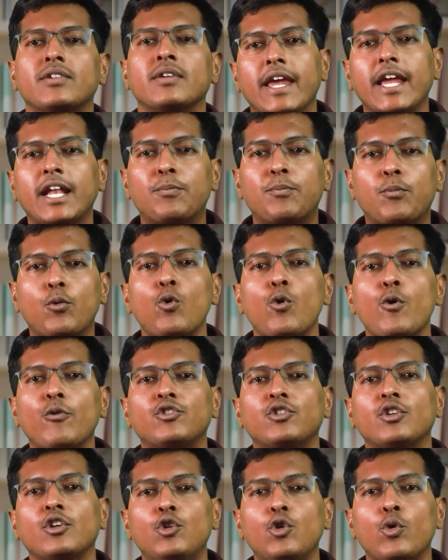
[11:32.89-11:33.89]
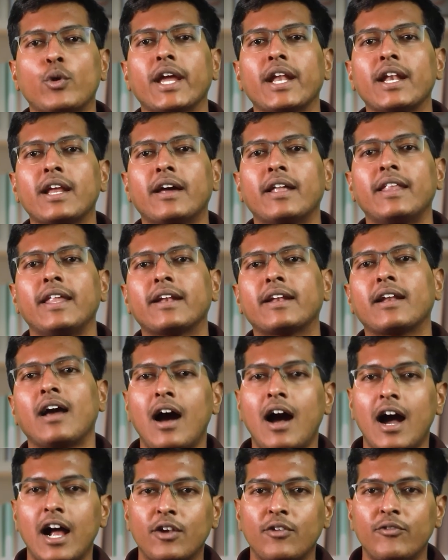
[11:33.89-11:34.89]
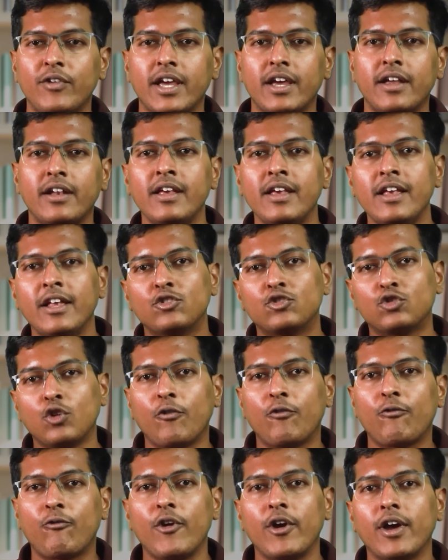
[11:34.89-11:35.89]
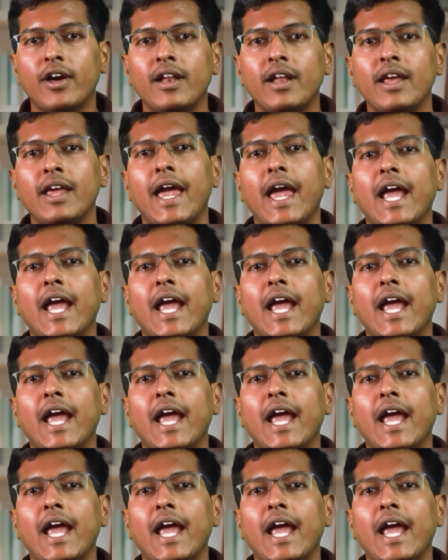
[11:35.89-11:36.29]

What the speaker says: It proves you can connect hardware, software,